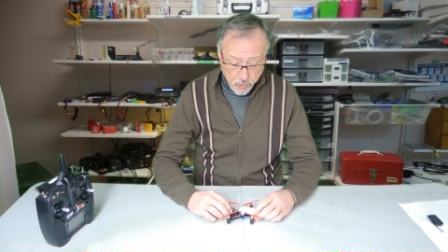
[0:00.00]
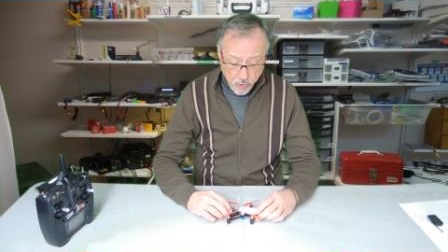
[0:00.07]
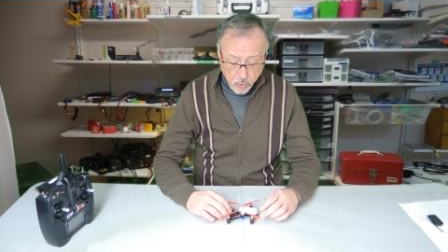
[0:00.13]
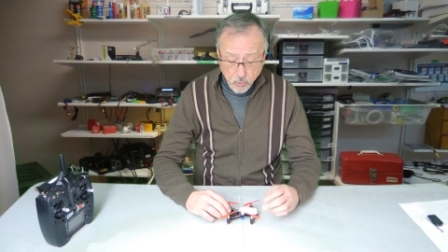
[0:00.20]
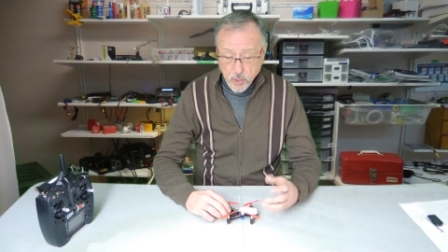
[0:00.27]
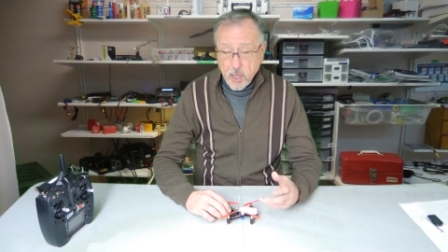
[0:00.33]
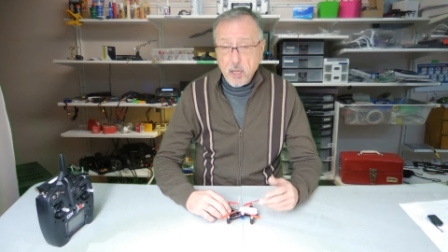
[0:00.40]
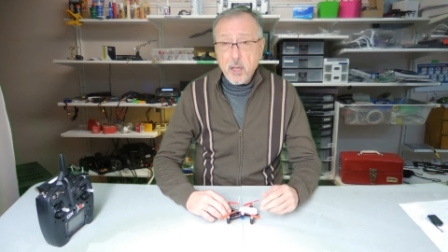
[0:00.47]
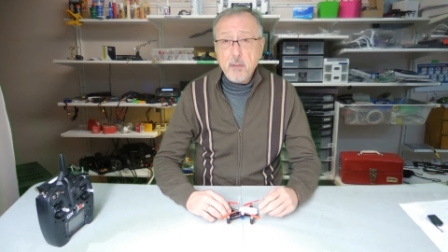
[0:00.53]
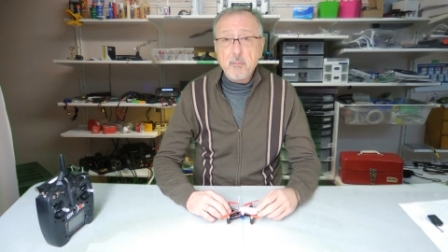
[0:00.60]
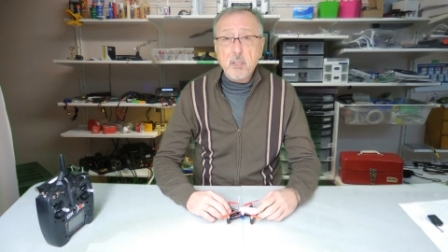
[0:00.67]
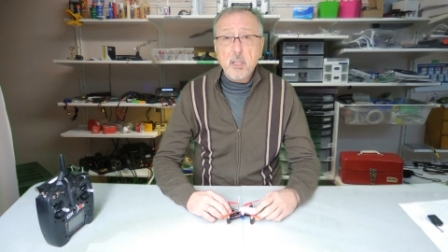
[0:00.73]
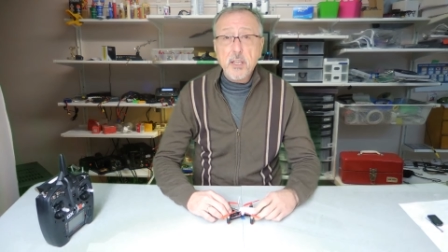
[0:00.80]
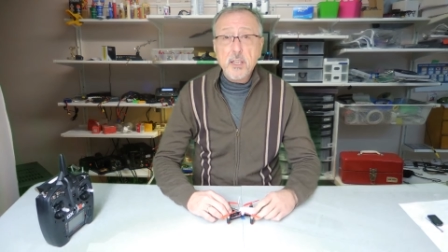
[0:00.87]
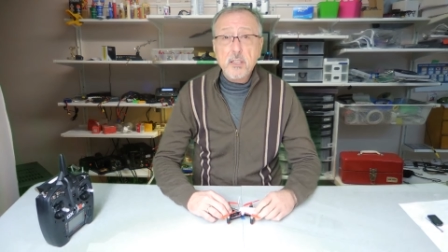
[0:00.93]
though, I'll
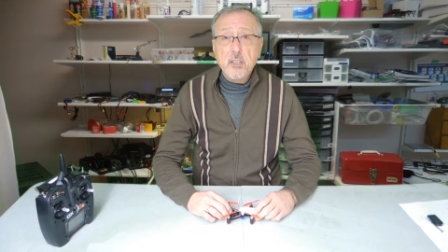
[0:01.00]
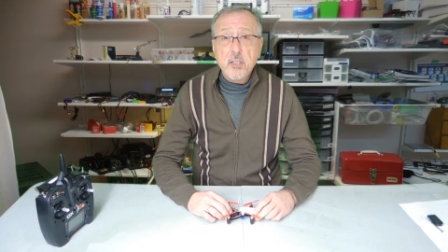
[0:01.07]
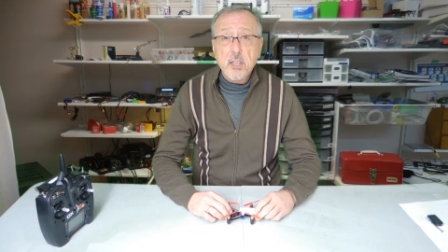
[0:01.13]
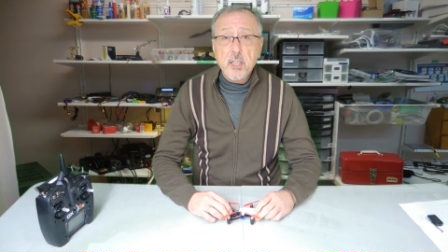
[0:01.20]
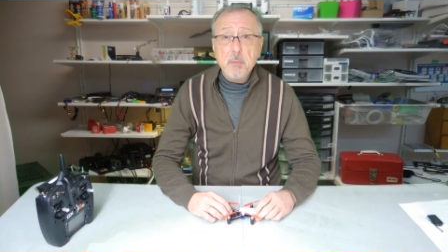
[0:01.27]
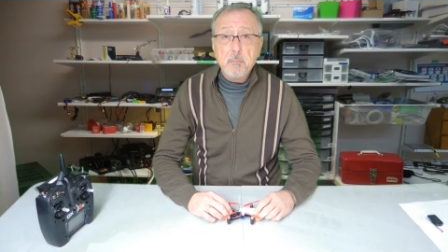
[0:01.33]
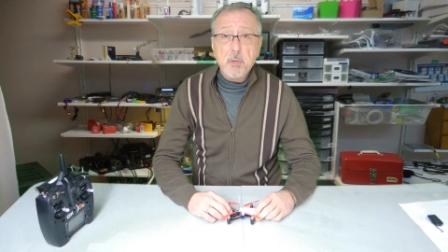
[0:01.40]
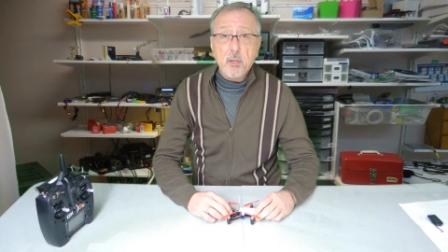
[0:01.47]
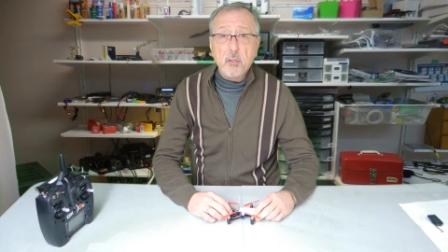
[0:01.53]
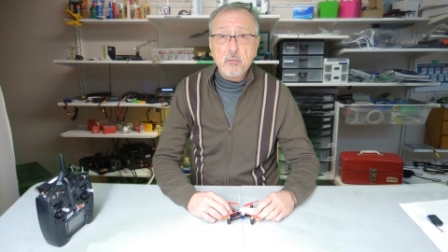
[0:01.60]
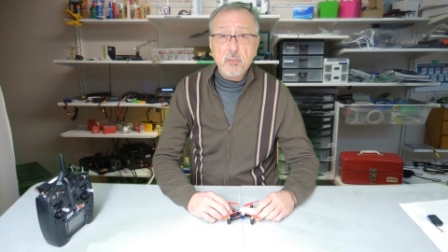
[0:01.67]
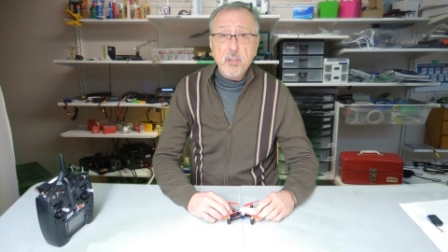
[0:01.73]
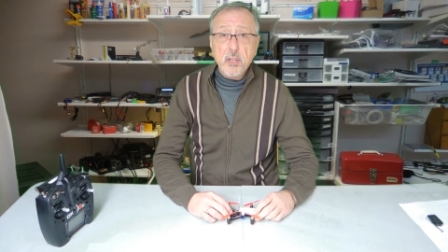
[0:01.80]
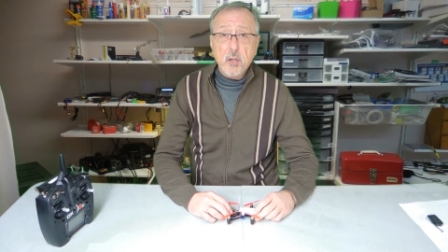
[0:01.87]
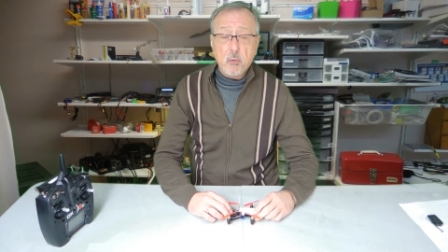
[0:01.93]
have a link to the build
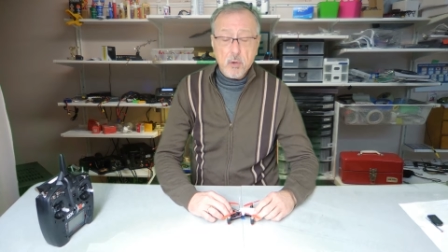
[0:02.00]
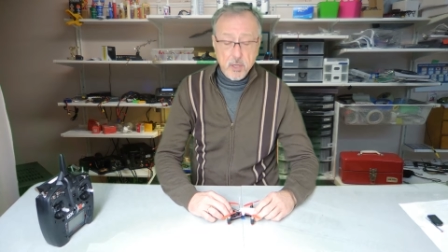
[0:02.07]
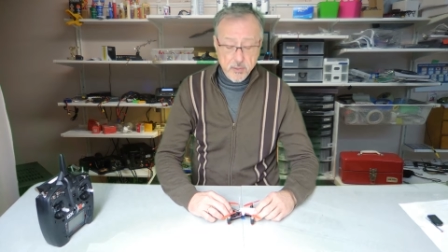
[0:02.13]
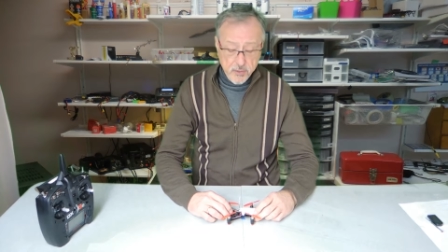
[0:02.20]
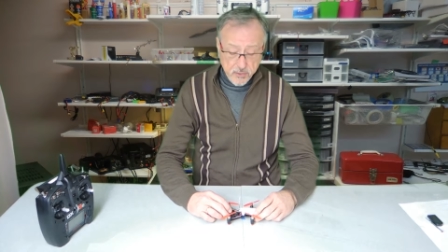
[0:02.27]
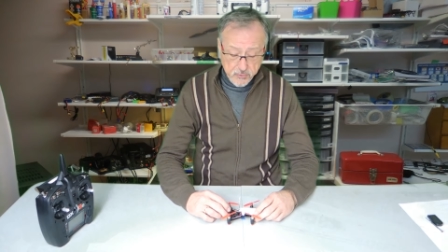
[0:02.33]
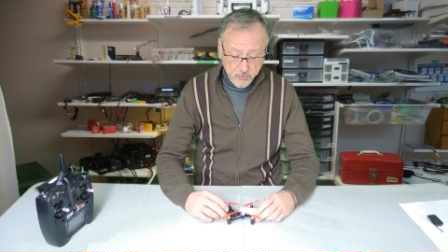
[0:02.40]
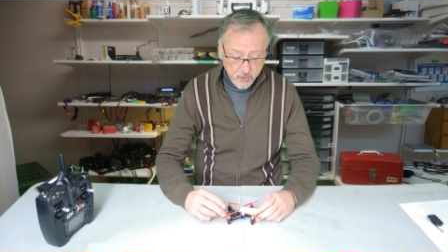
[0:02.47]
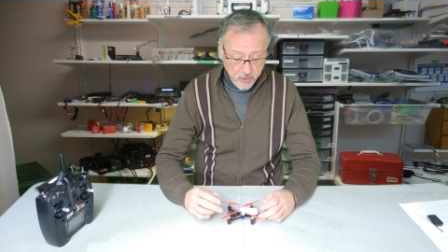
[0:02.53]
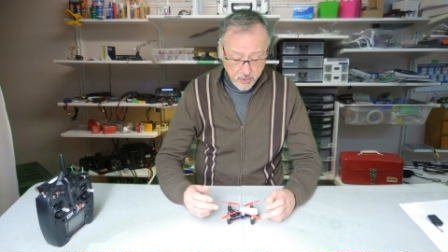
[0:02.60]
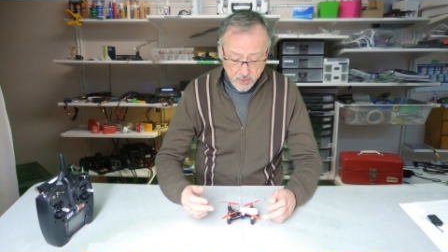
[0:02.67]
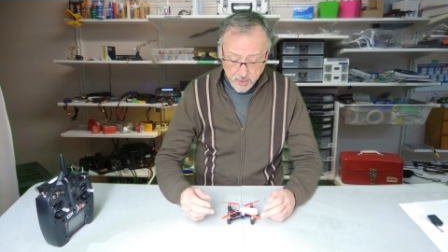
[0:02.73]
video on this.